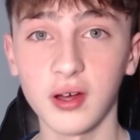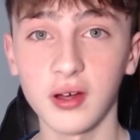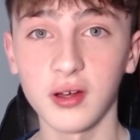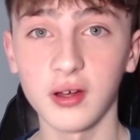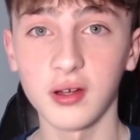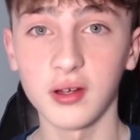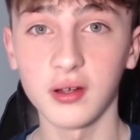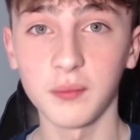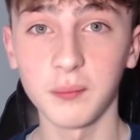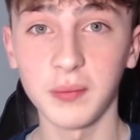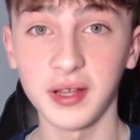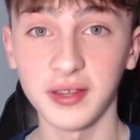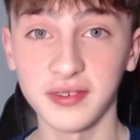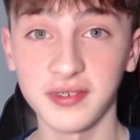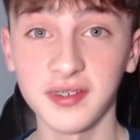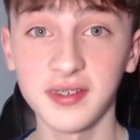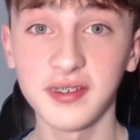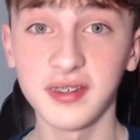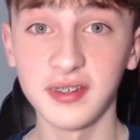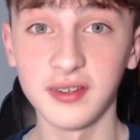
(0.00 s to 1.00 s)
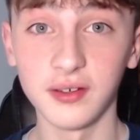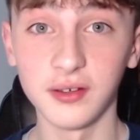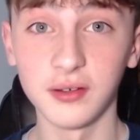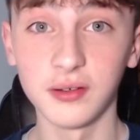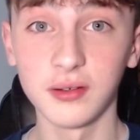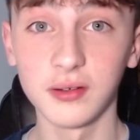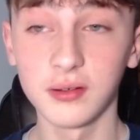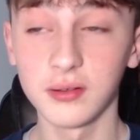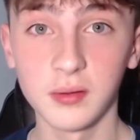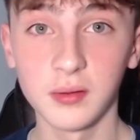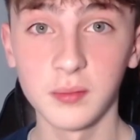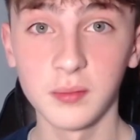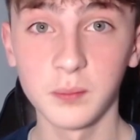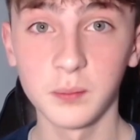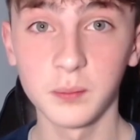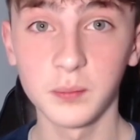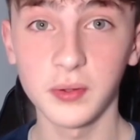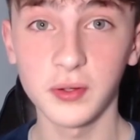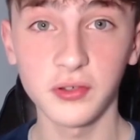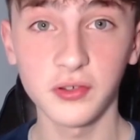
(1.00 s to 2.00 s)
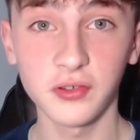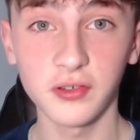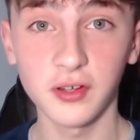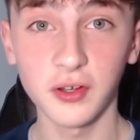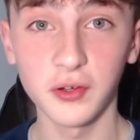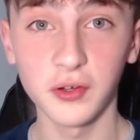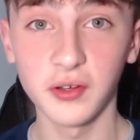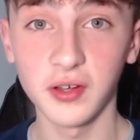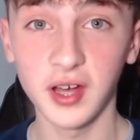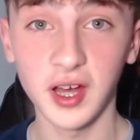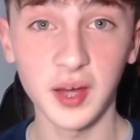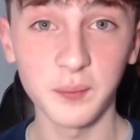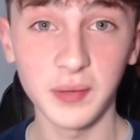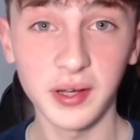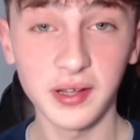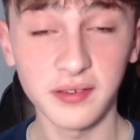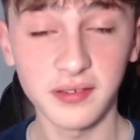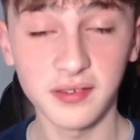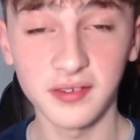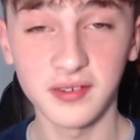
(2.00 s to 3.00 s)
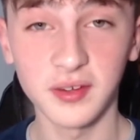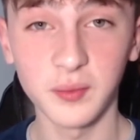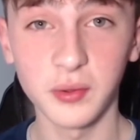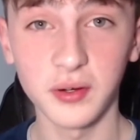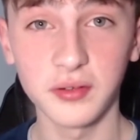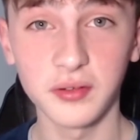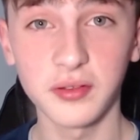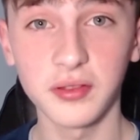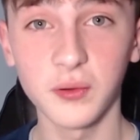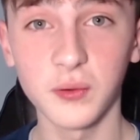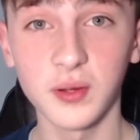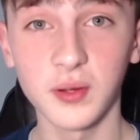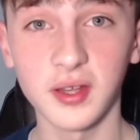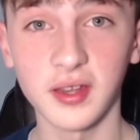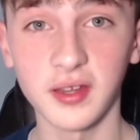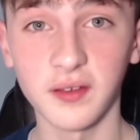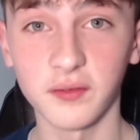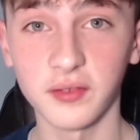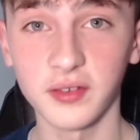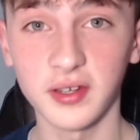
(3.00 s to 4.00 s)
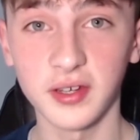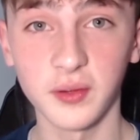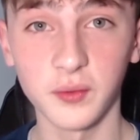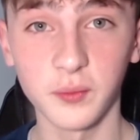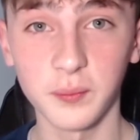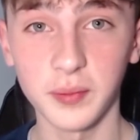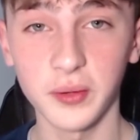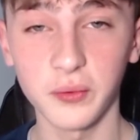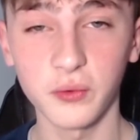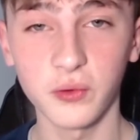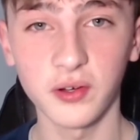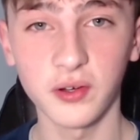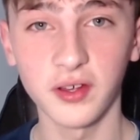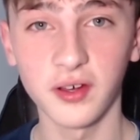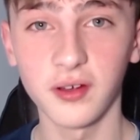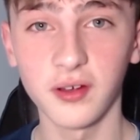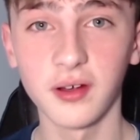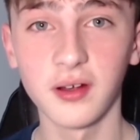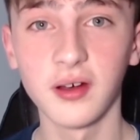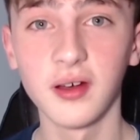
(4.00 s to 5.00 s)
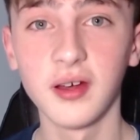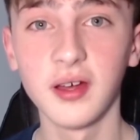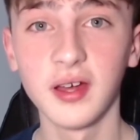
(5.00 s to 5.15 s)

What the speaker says: Man City do. Barcelona and Man City both do it. They've done it with Pep Guardiola.